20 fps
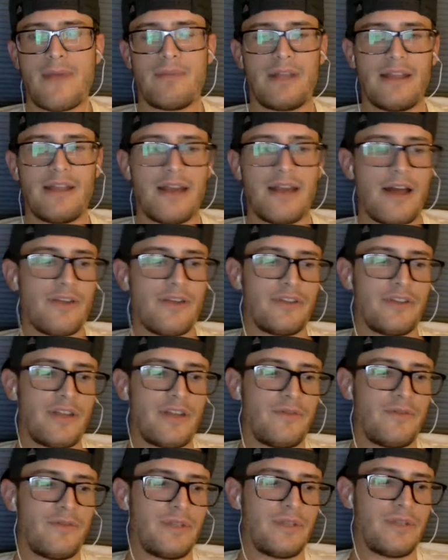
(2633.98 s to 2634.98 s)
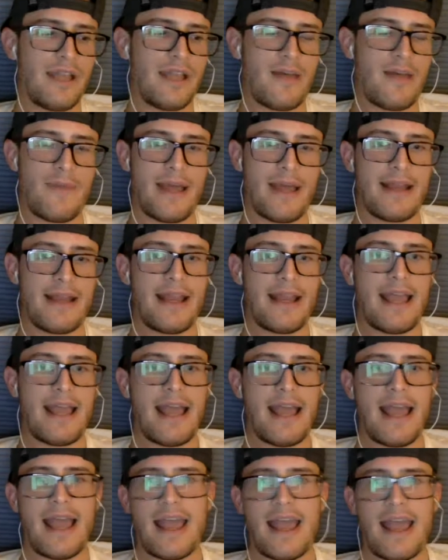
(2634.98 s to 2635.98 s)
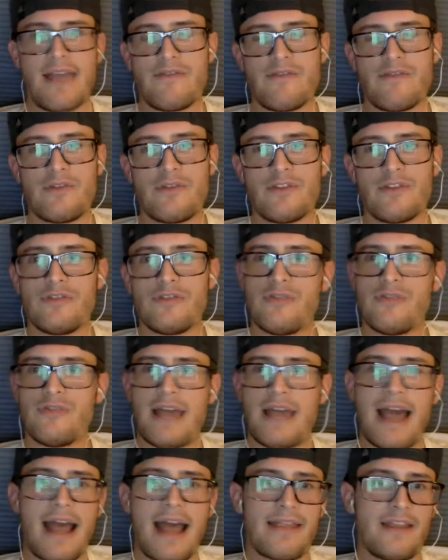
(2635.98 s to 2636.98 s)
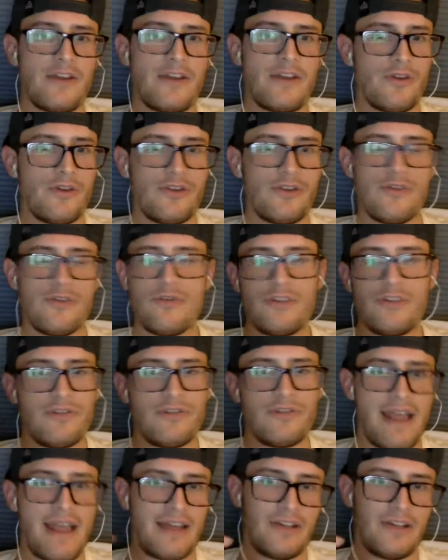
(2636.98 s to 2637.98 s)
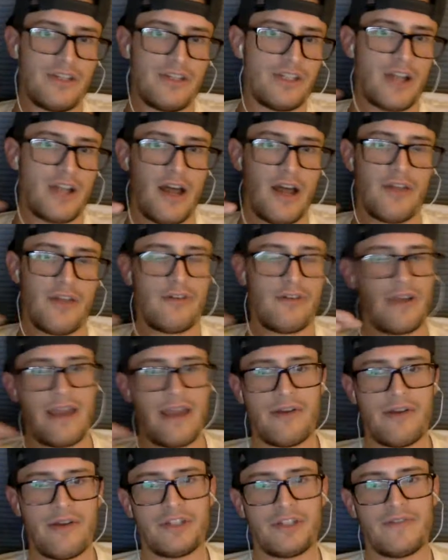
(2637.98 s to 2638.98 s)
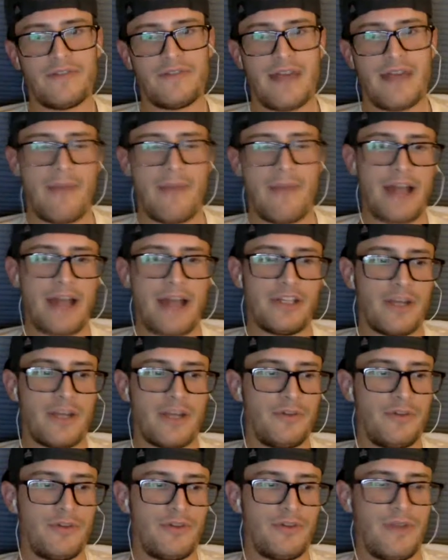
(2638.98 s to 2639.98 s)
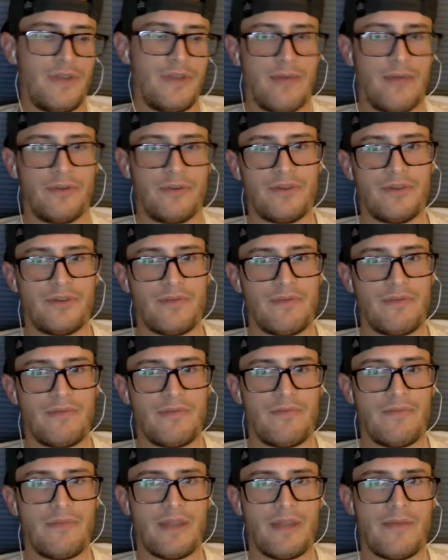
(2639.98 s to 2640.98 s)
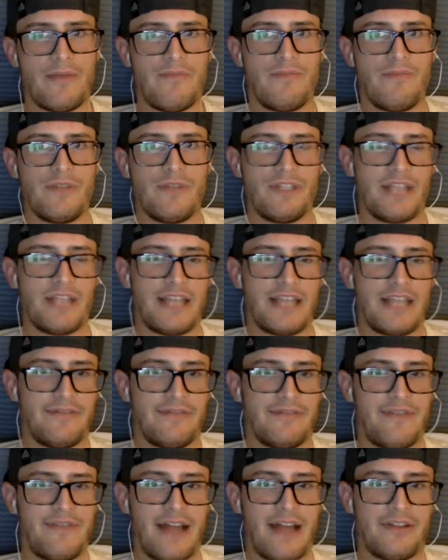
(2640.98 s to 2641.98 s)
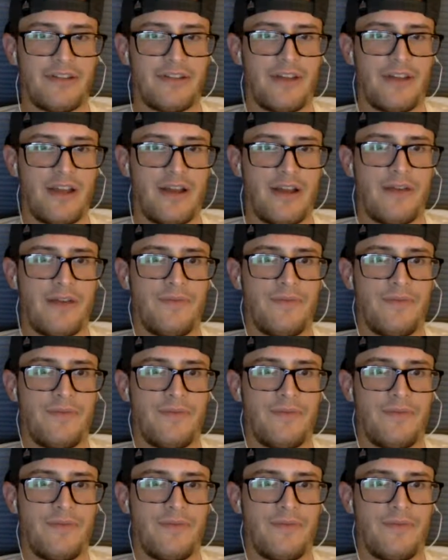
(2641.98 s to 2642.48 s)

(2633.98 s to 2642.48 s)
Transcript: Play the other stuff to a stalemate. If you can do that, then your huge advantages in other areas of that matchup should be able to be a decisive factor here.